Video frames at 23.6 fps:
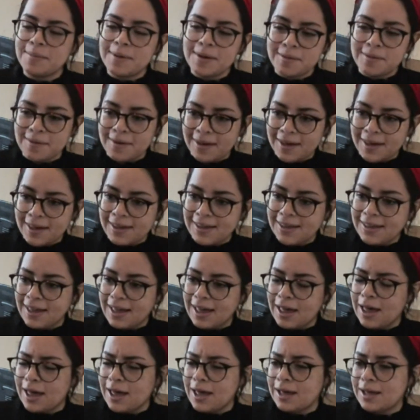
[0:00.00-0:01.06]
on my way,
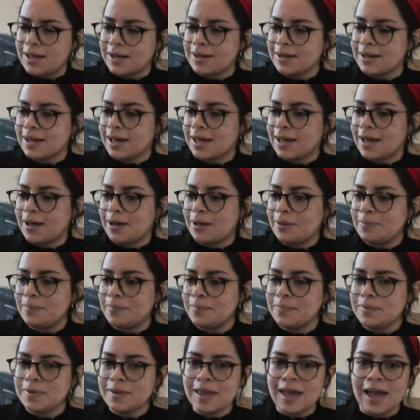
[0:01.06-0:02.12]
and
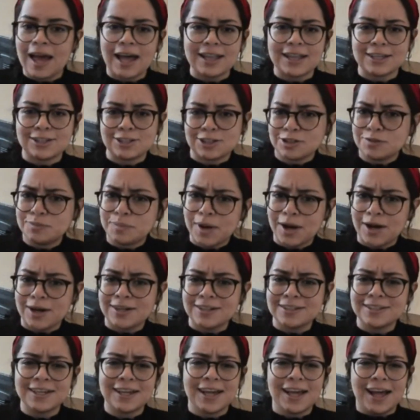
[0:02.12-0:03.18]
I like just
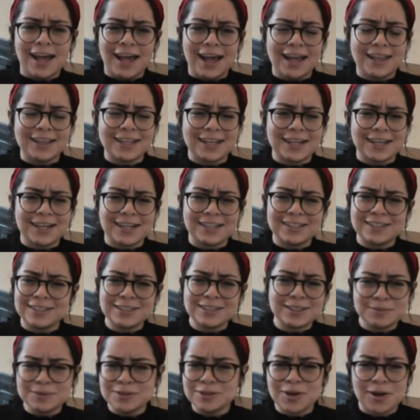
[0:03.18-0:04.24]
parked, and then I see
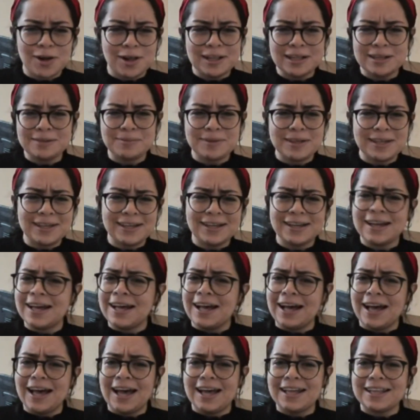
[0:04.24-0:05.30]
someone's calling me
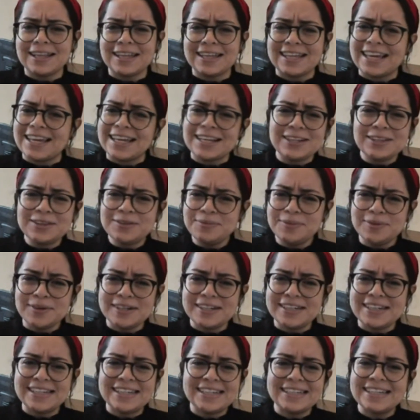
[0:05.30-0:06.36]
at like 8 in the
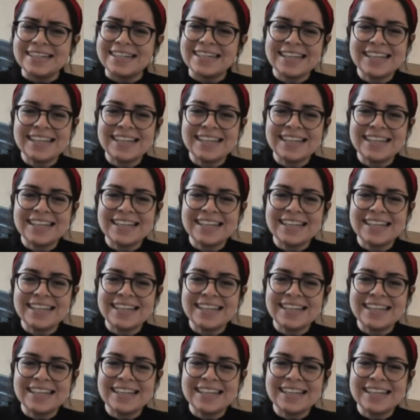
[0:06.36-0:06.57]
morning,